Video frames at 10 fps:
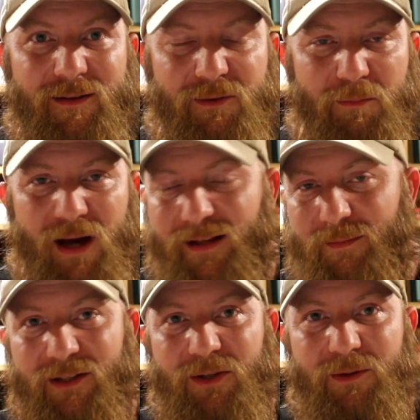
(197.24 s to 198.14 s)
It's a
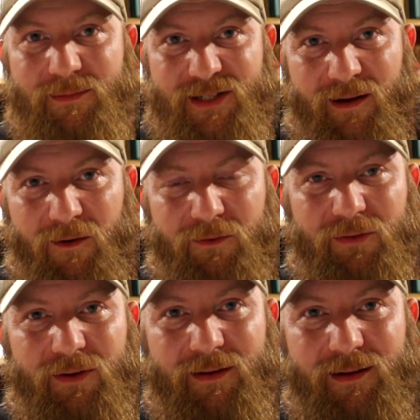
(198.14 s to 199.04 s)
monument to
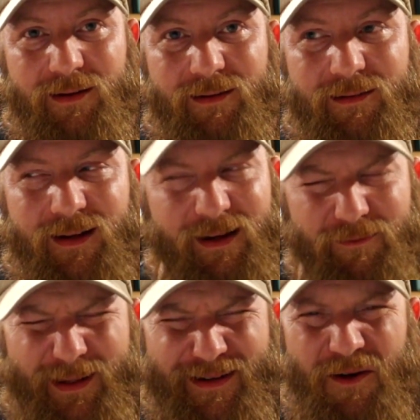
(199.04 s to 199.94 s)
himself. And
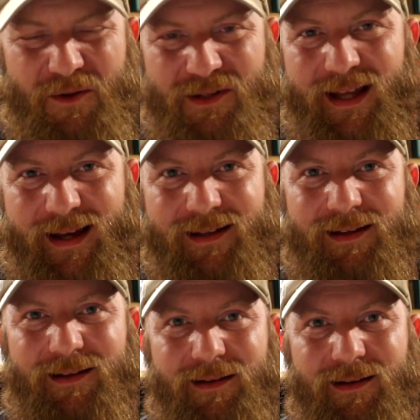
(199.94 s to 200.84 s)
everybody knows
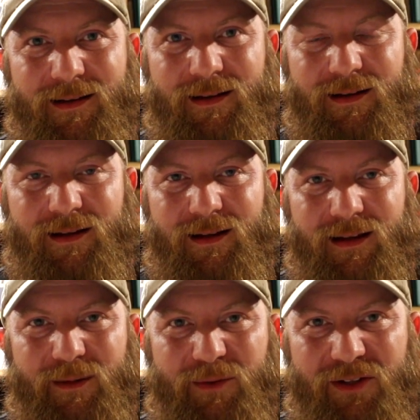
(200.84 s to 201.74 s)
that.
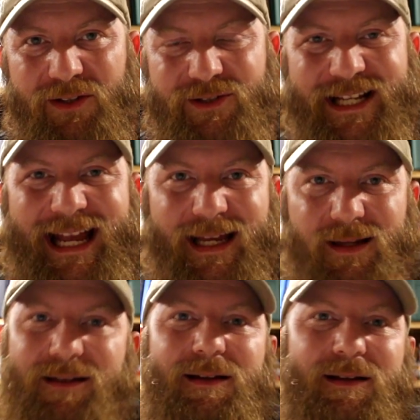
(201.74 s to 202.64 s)
It was a good
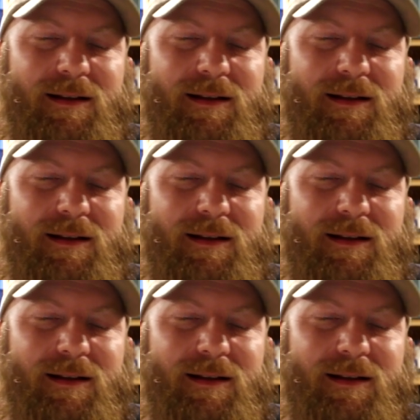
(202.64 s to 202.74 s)
chant.